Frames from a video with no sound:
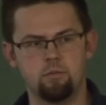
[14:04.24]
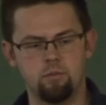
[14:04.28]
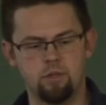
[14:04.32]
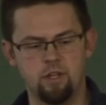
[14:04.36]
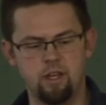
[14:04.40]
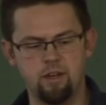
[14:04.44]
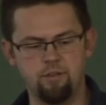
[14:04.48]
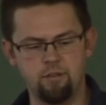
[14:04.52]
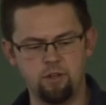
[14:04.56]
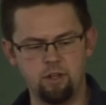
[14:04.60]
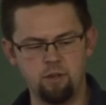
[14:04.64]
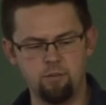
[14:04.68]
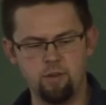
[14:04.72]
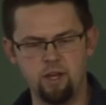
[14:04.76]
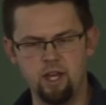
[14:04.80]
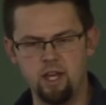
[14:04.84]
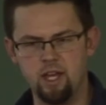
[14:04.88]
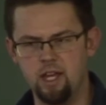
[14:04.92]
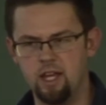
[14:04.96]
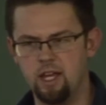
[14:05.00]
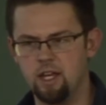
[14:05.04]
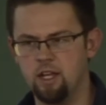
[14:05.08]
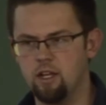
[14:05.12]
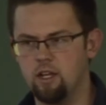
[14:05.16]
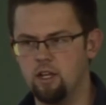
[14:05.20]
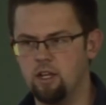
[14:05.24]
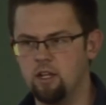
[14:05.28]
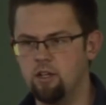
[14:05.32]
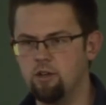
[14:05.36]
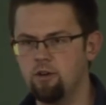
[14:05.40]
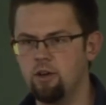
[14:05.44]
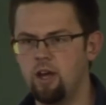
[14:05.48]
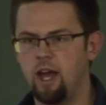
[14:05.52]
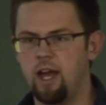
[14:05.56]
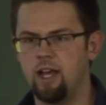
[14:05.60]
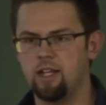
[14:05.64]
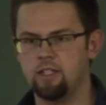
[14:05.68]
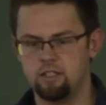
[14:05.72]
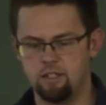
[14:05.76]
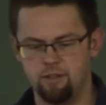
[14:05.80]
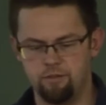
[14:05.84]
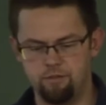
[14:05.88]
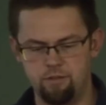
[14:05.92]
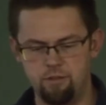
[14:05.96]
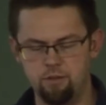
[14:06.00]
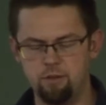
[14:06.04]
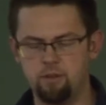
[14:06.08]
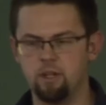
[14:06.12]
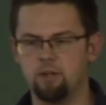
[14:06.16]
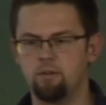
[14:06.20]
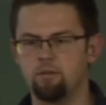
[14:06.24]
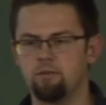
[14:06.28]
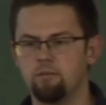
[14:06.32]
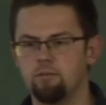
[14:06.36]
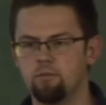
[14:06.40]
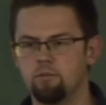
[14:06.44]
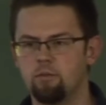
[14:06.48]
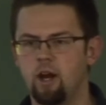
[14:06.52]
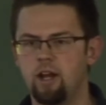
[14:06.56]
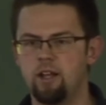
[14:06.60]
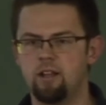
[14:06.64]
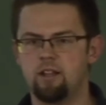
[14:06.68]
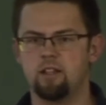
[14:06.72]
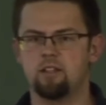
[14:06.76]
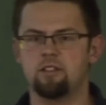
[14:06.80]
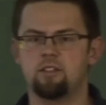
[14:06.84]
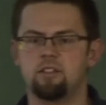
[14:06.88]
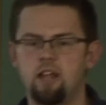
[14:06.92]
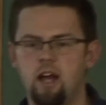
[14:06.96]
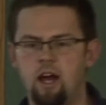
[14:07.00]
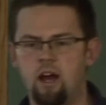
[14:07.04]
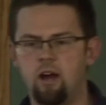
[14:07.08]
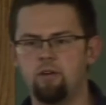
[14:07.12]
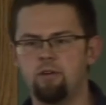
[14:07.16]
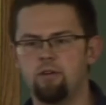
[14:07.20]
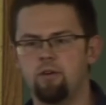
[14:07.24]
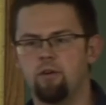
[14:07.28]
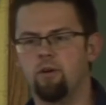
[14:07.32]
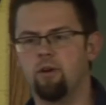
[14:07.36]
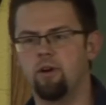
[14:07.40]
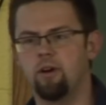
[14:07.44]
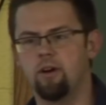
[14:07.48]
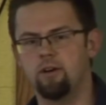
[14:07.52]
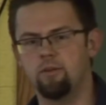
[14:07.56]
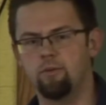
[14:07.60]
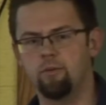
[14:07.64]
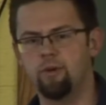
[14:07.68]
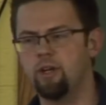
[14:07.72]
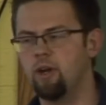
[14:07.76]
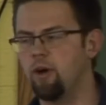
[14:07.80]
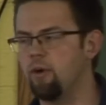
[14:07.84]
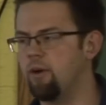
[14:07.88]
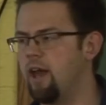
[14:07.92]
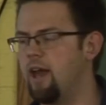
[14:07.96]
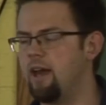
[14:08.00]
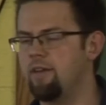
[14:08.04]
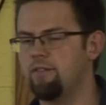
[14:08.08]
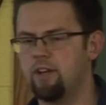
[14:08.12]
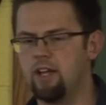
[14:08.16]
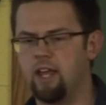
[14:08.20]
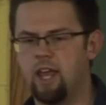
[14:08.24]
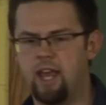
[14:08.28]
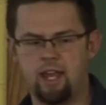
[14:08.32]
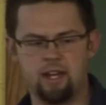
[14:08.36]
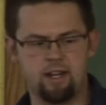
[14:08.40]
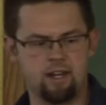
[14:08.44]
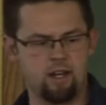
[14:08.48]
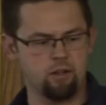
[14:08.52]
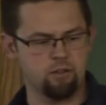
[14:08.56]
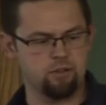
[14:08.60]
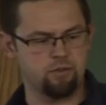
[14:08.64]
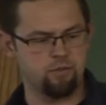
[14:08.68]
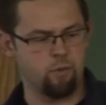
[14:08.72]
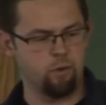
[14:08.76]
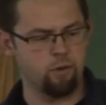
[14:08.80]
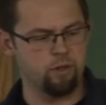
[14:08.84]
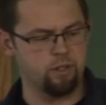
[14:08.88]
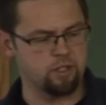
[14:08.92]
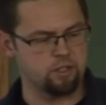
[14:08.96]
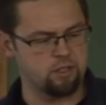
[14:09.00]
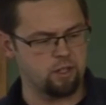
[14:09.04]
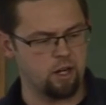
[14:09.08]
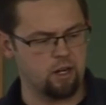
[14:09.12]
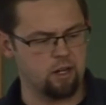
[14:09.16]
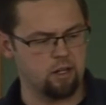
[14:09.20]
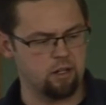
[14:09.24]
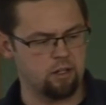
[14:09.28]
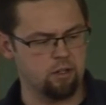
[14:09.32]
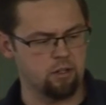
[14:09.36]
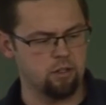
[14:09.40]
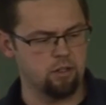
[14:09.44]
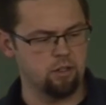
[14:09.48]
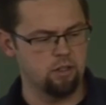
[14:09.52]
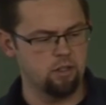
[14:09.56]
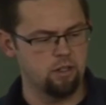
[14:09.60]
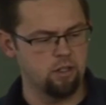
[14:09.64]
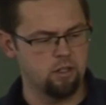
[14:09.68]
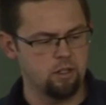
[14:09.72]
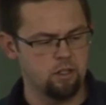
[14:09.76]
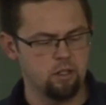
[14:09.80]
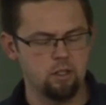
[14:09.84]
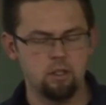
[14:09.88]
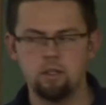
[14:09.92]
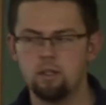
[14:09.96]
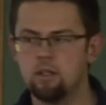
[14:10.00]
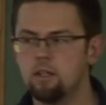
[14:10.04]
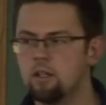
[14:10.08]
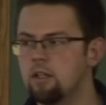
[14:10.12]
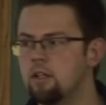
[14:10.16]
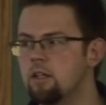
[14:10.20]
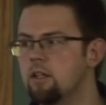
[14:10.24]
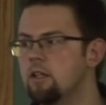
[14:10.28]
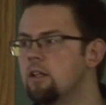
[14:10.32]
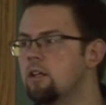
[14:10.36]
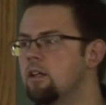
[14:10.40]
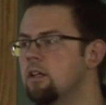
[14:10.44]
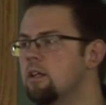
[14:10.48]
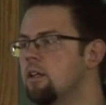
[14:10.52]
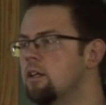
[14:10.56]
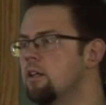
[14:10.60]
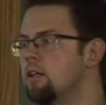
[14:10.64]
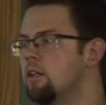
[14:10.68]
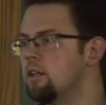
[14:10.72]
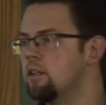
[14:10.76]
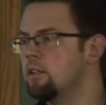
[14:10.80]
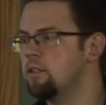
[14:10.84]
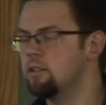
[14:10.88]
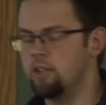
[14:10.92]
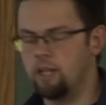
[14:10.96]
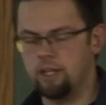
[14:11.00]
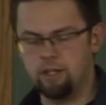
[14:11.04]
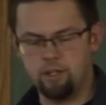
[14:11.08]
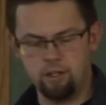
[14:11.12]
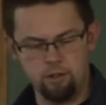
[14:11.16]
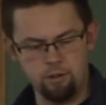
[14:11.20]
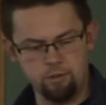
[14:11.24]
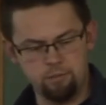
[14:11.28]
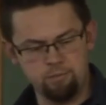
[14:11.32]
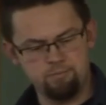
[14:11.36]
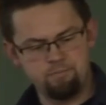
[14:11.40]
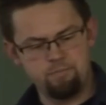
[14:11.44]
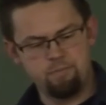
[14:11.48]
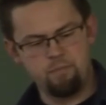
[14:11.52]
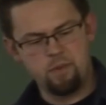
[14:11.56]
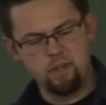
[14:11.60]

given to me. And you guys, if you can write this down, or we don't have any handouts for this article do.